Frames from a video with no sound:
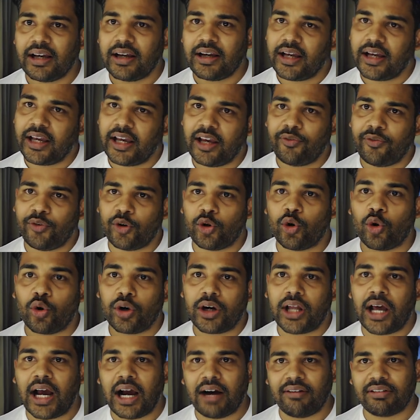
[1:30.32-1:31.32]
If you don't
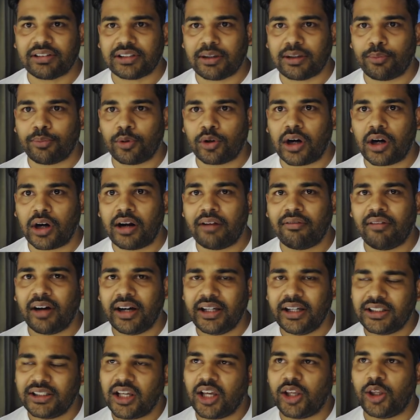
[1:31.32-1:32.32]
have a supported
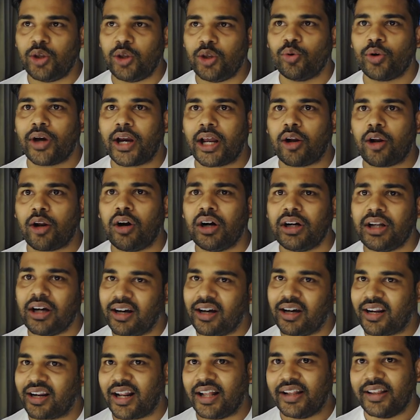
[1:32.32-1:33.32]
device, you cannot
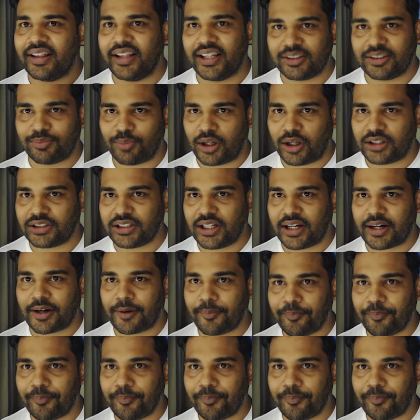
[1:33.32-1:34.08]
run this project.